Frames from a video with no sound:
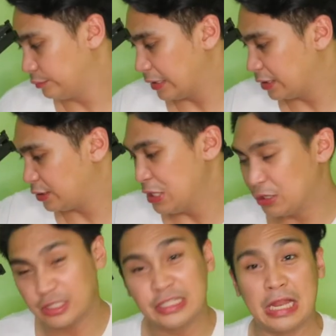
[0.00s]
And the
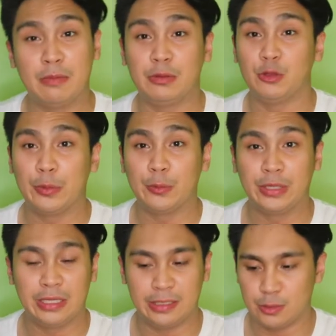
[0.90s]
stickers that I'll be doing
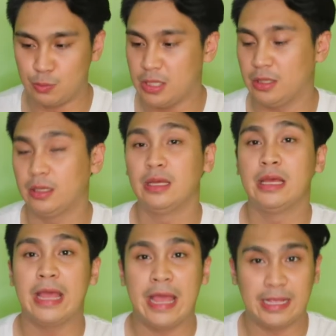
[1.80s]
within this week.
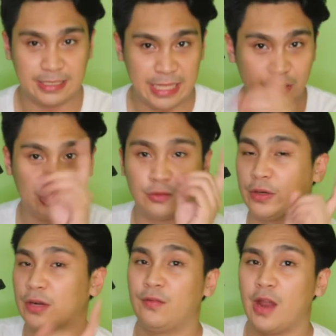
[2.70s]
And stay tuned
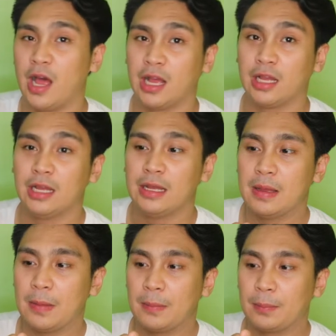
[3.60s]
for the vlog.
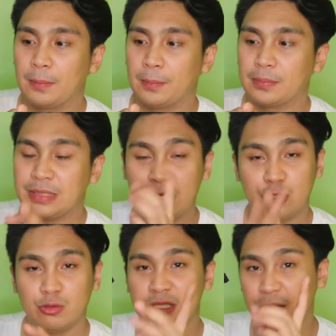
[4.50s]
Stay
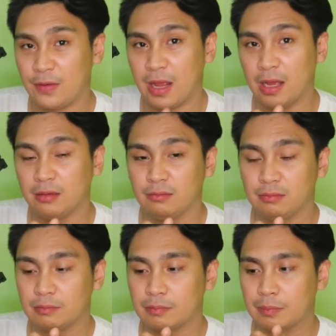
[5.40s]
tuned sa vlog.
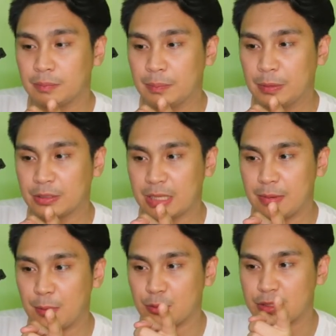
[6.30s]
Because I'll
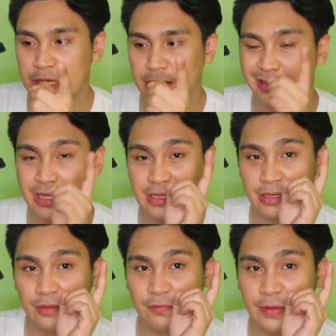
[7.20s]
be posting the
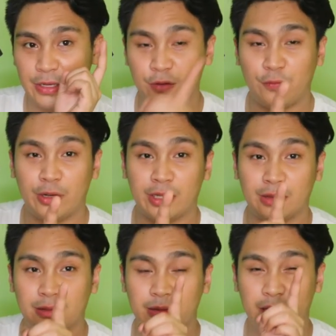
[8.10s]
teaser video for the
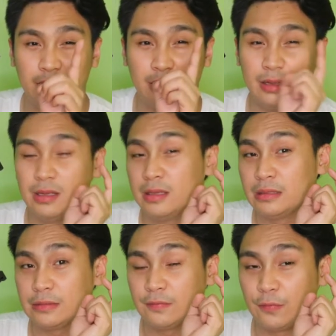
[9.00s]
the...
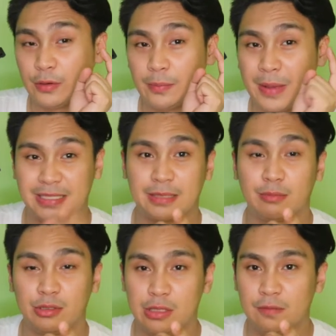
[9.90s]
for the
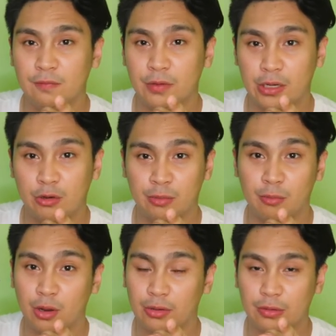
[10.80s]
basketball team, for the North
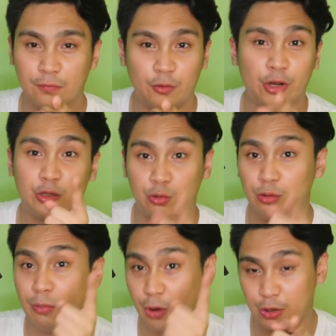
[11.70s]
Ball, North
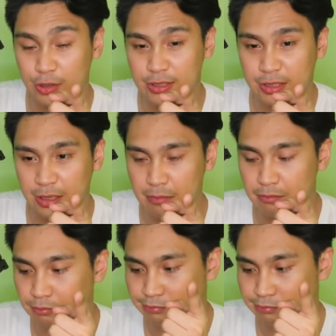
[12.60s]
Crew Ballers Club.